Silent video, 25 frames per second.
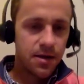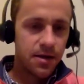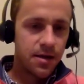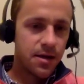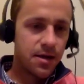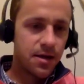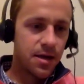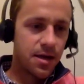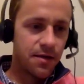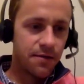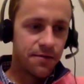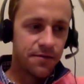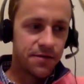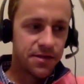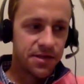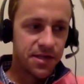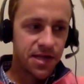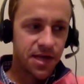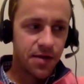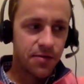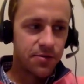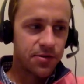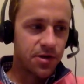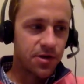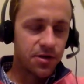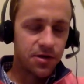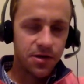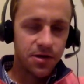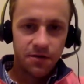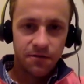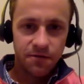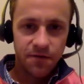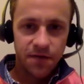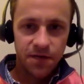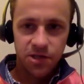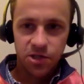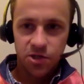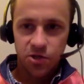If it sounds
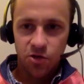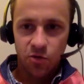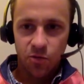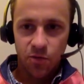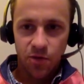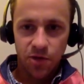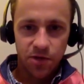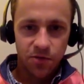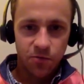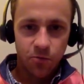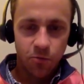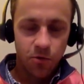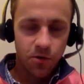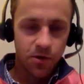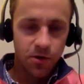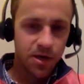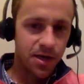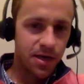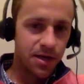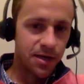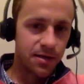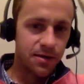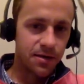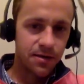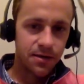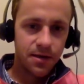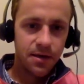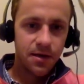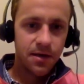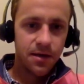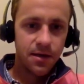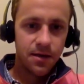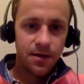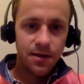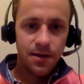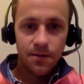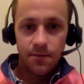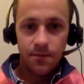unconventional but it's working,
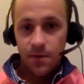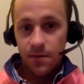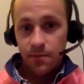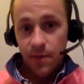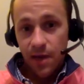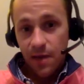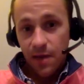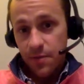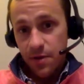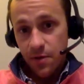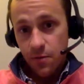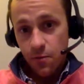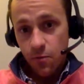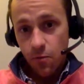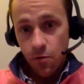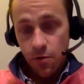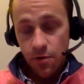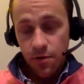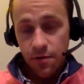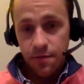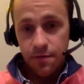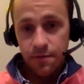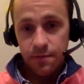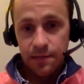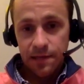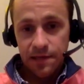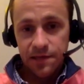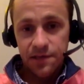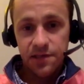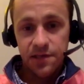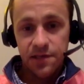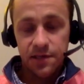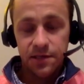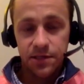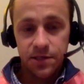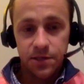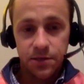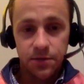it, it might be worth
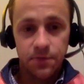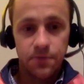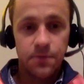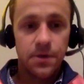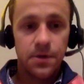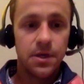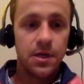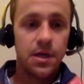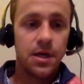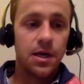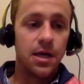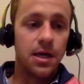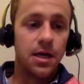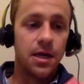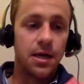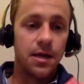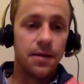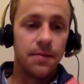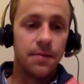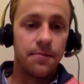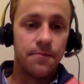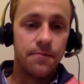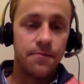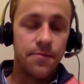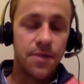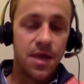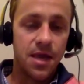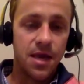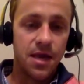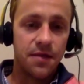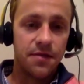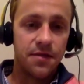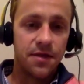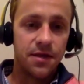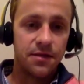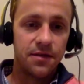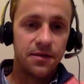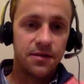listening to. Um, and I
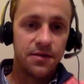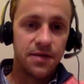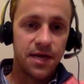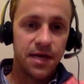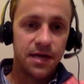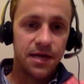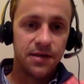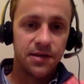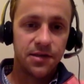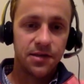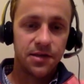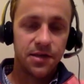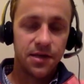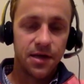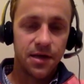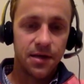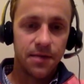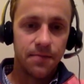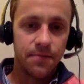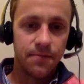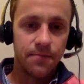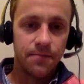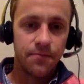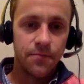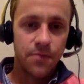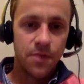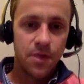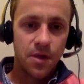think that that's, um,